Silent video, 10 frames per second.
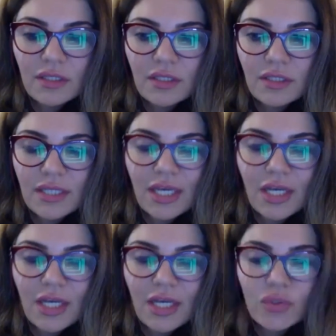the
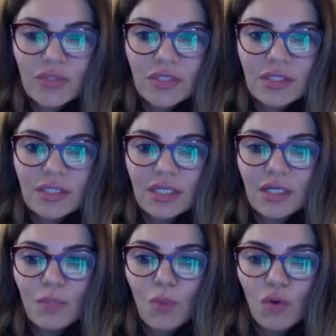diagnosis
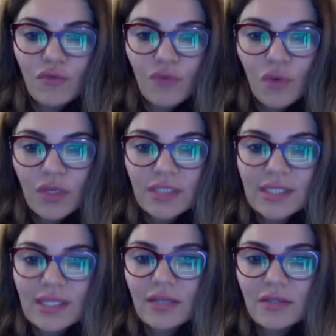uh, more focused
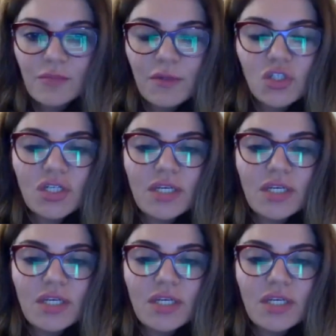like this patient,